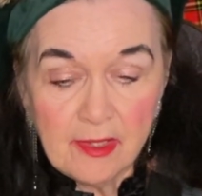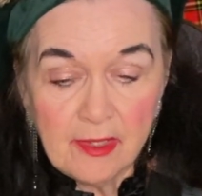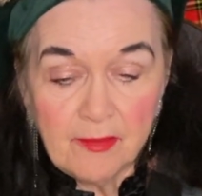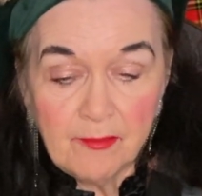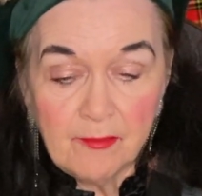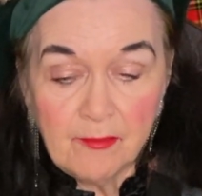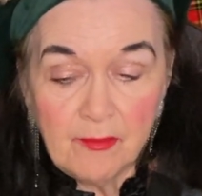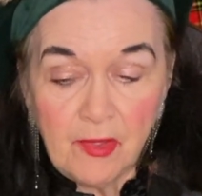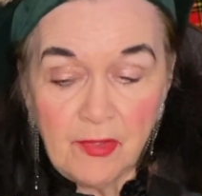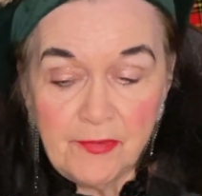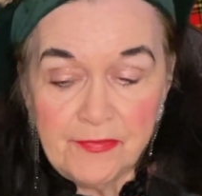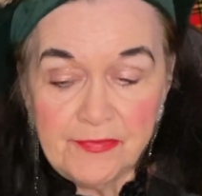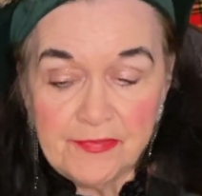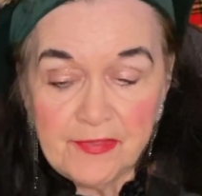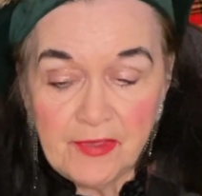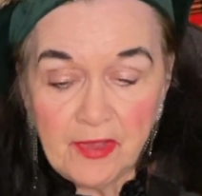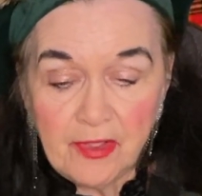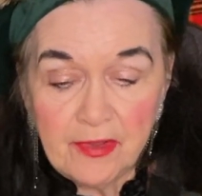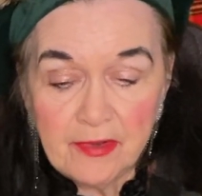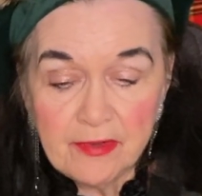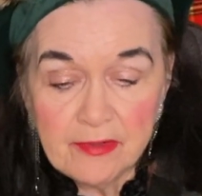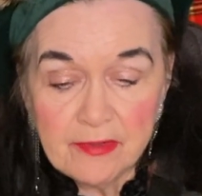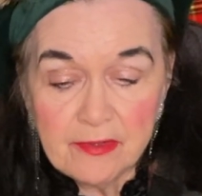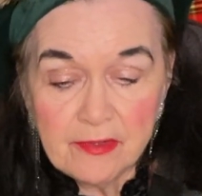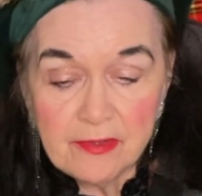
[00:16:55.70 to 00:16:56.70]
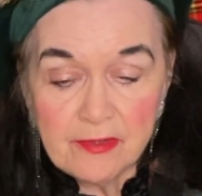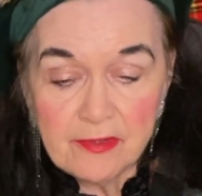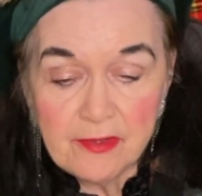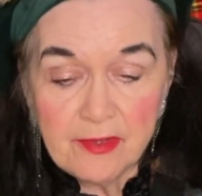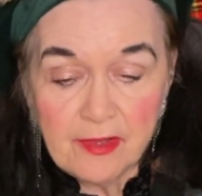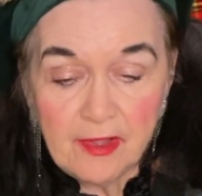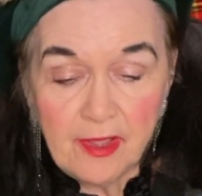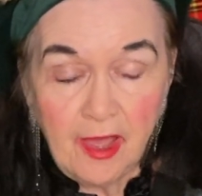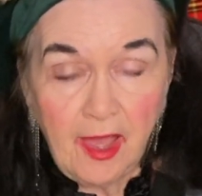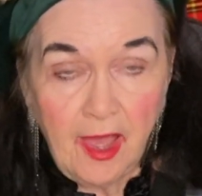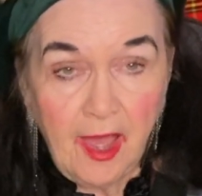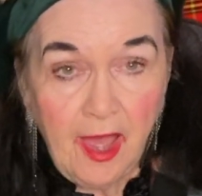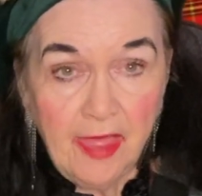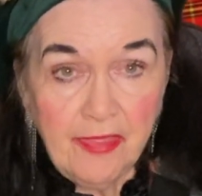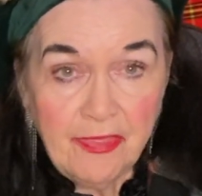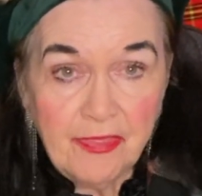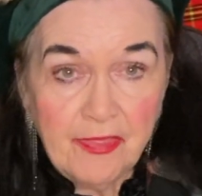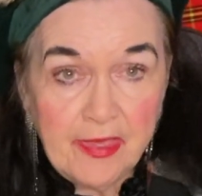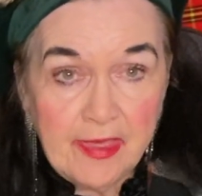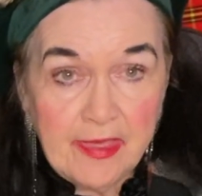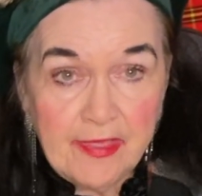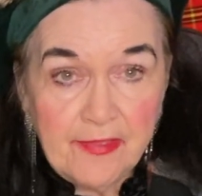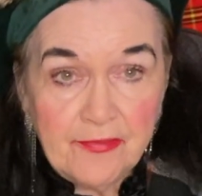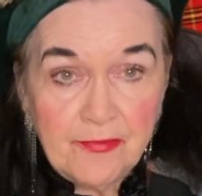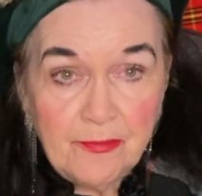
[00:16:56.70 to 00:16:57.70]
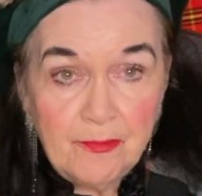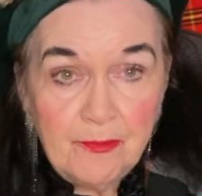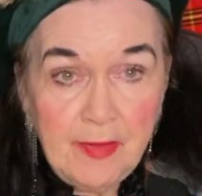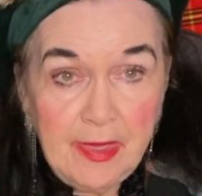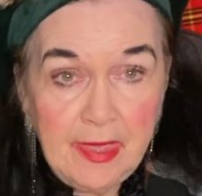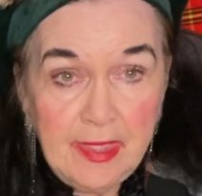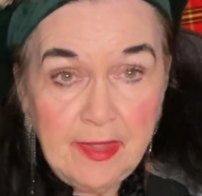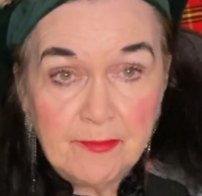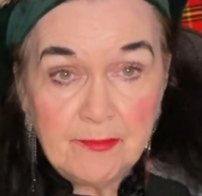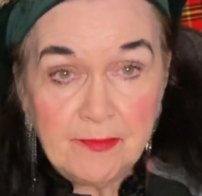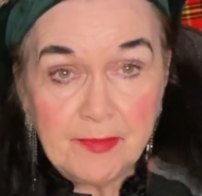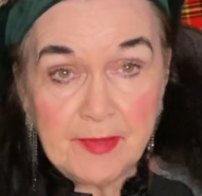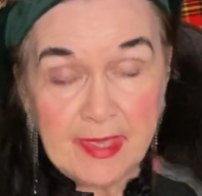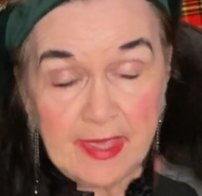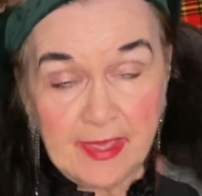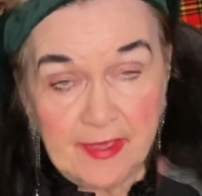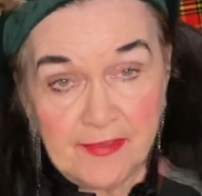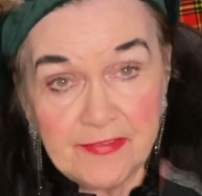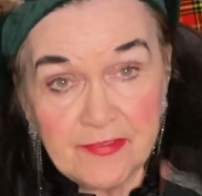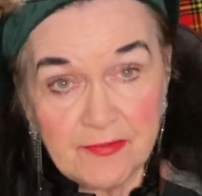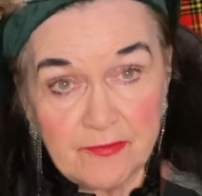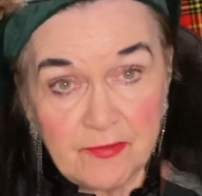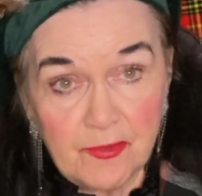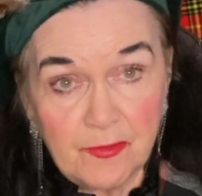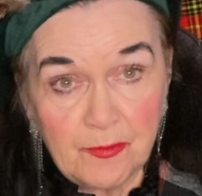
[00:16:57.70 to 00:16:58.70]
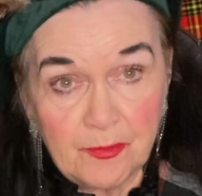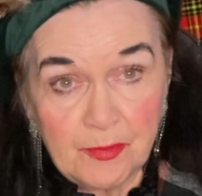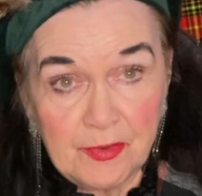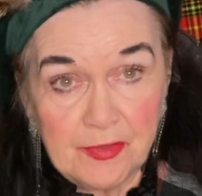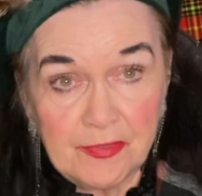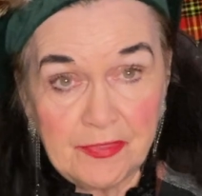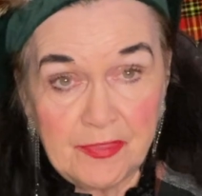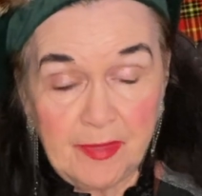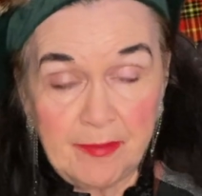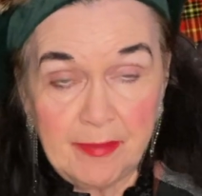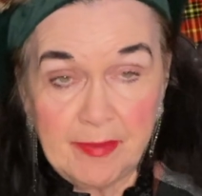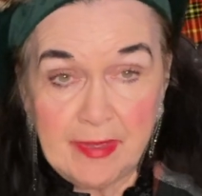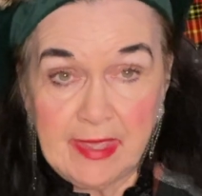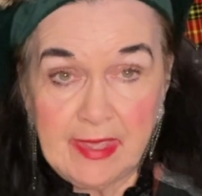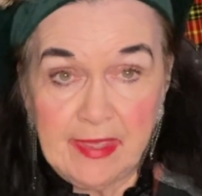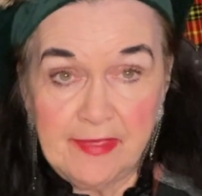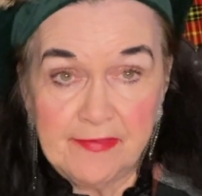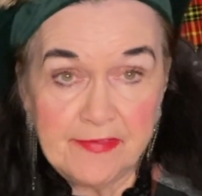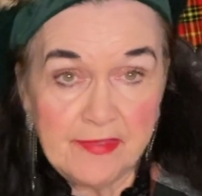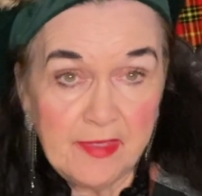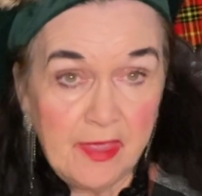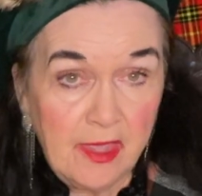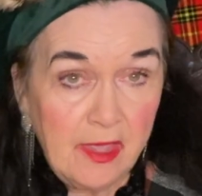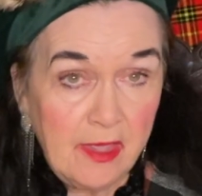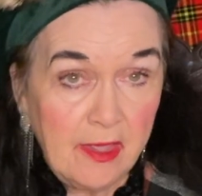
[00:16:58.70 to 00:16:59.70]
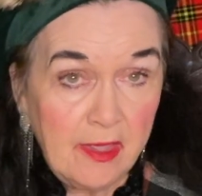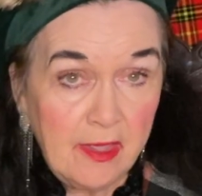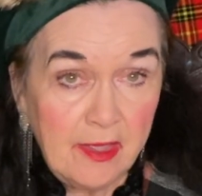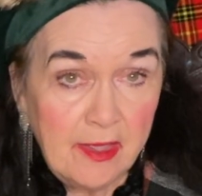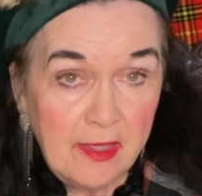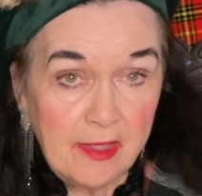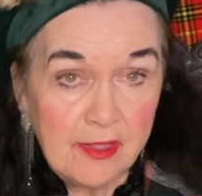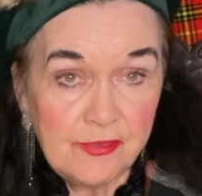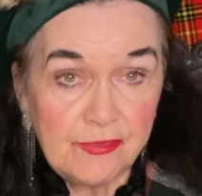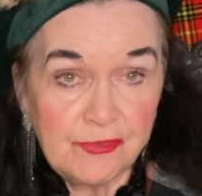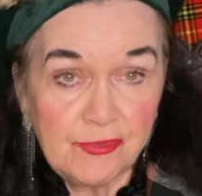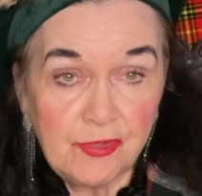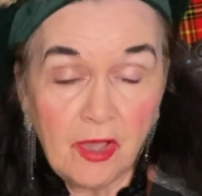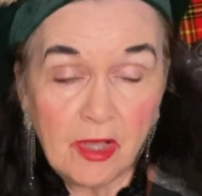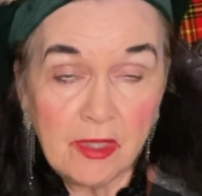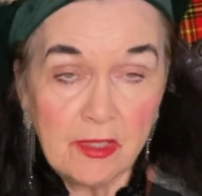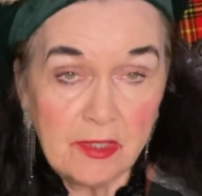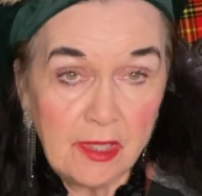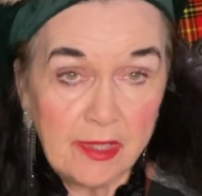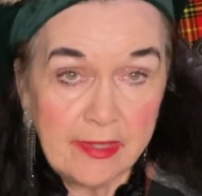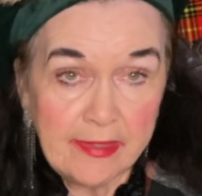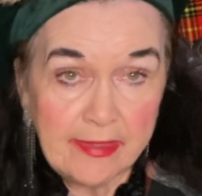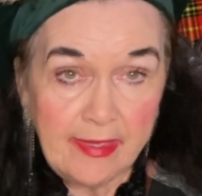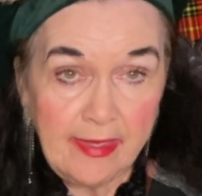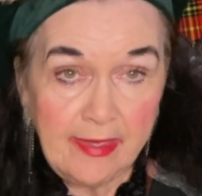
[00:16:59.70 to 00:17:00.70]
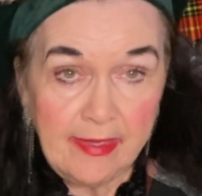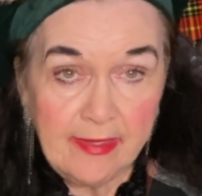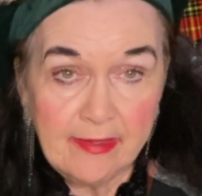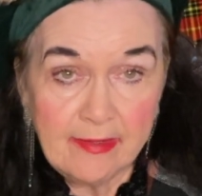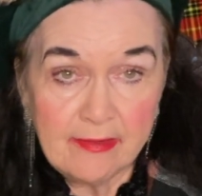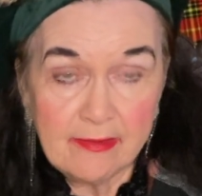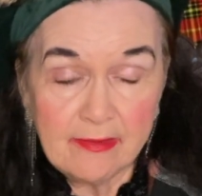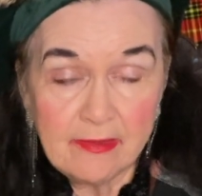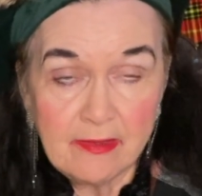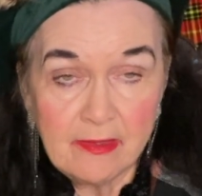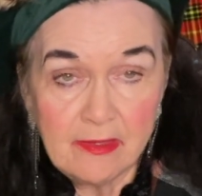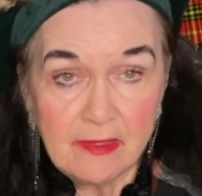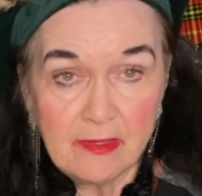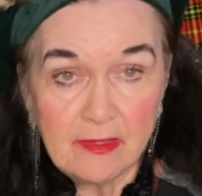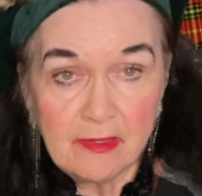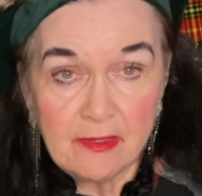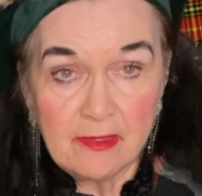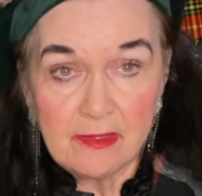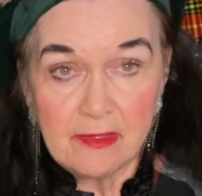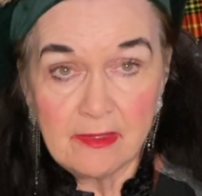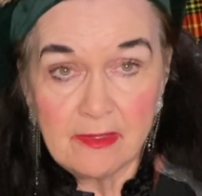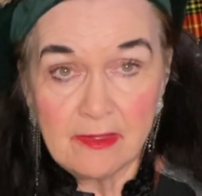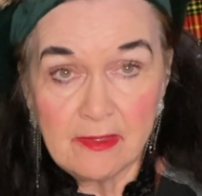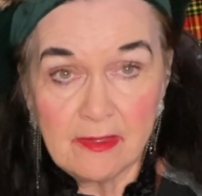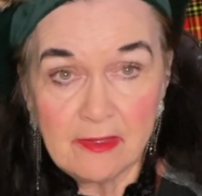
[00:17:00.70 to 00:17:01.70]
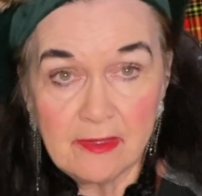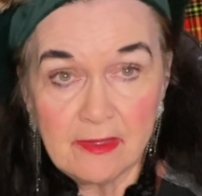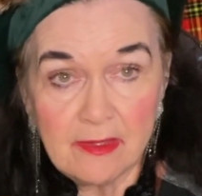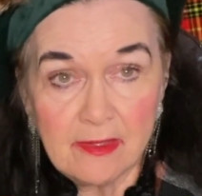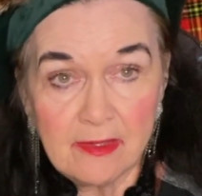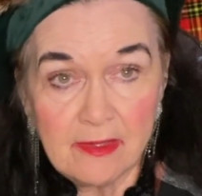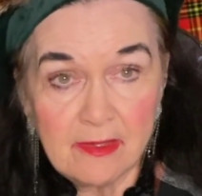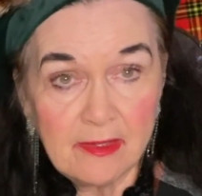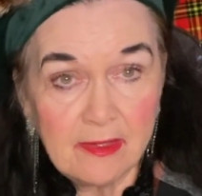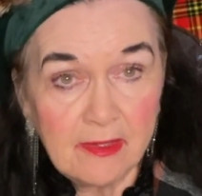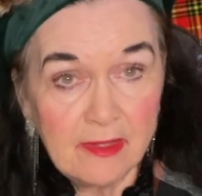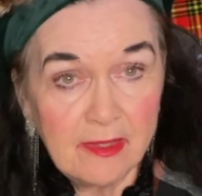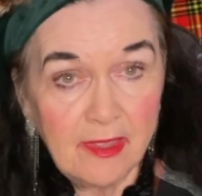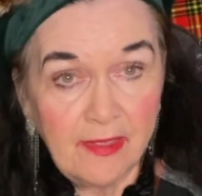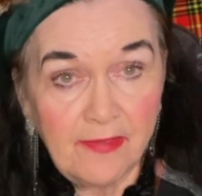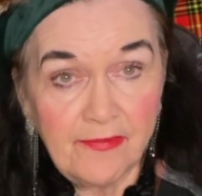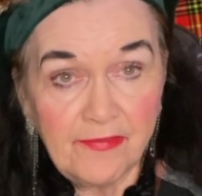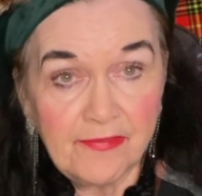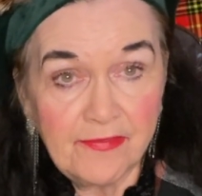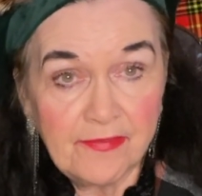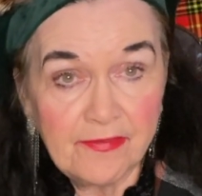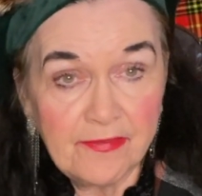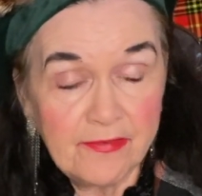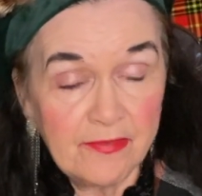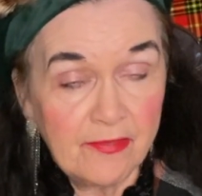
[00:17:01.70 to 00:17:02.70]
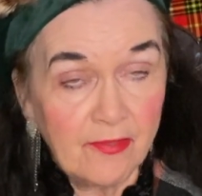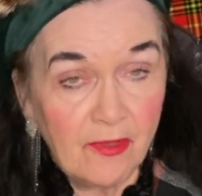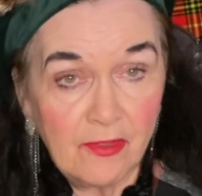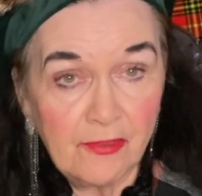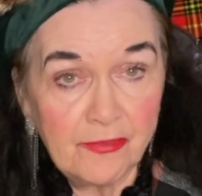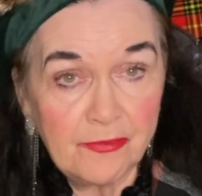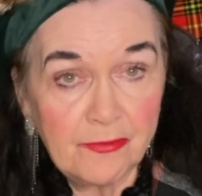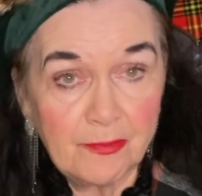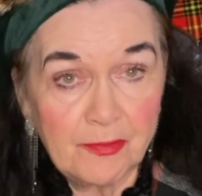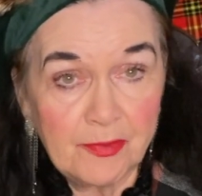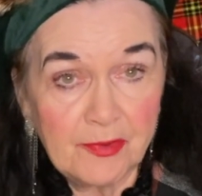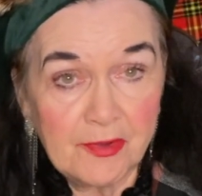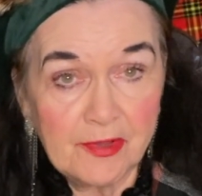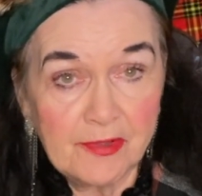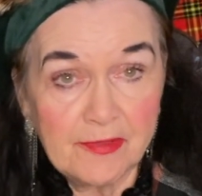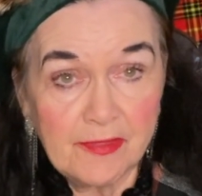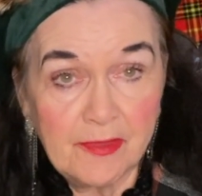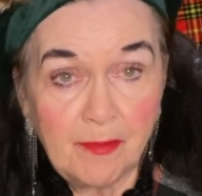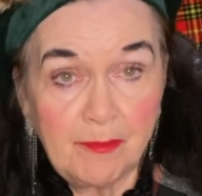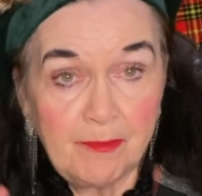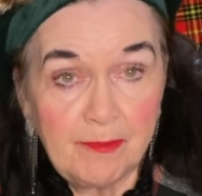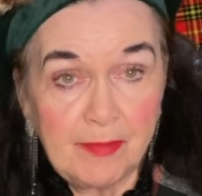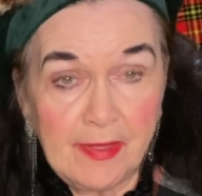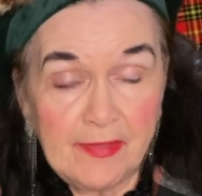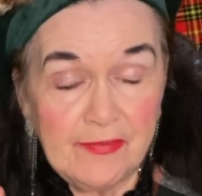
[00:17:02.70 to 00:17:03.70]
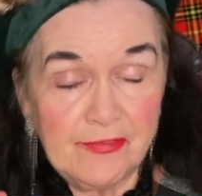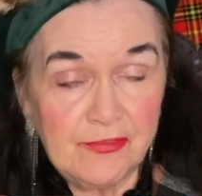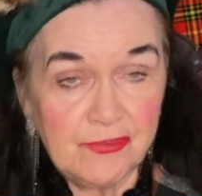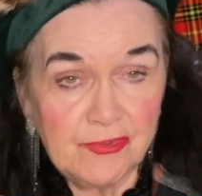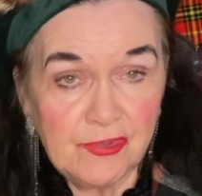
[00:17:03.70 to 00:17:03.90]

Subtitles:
Mozart, I think it's made because of his birthday, because chocolate cake is Salzburg, the best